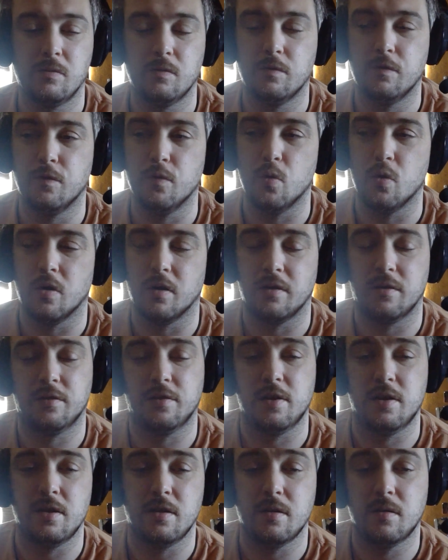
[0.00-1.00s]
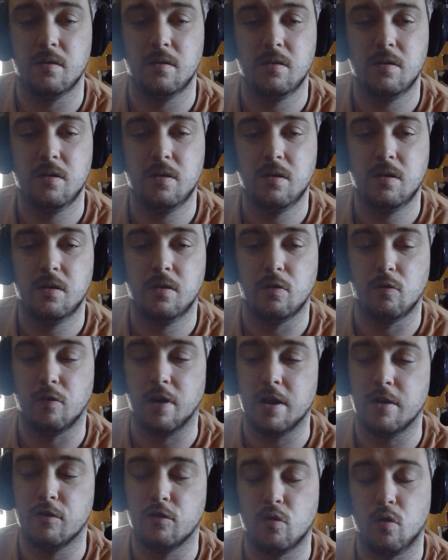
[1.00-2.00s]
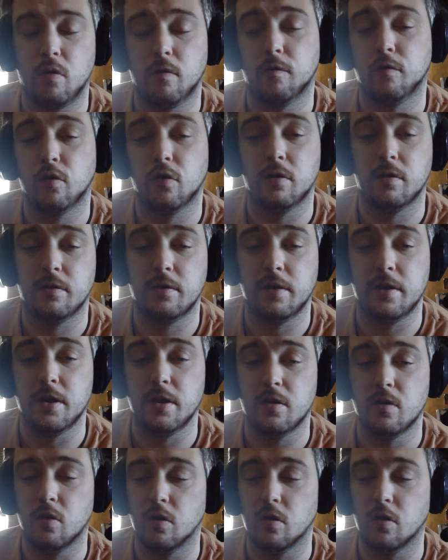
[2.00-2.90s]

for a scene, the right song for a scene,